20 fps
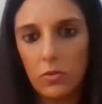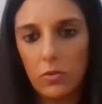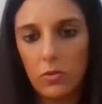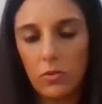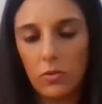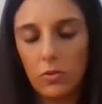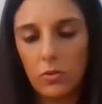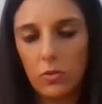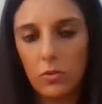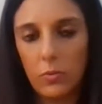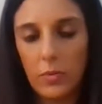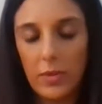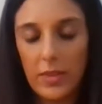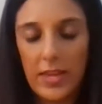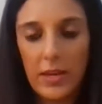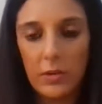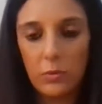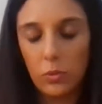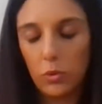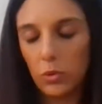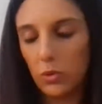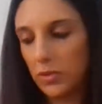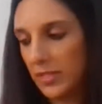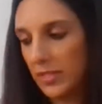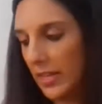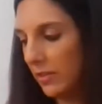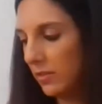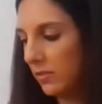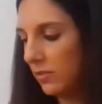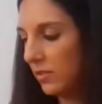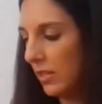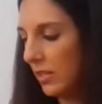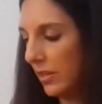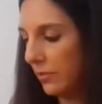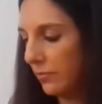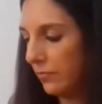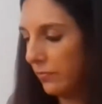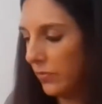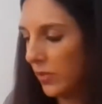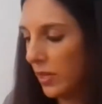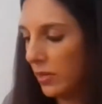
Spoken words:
or without water? So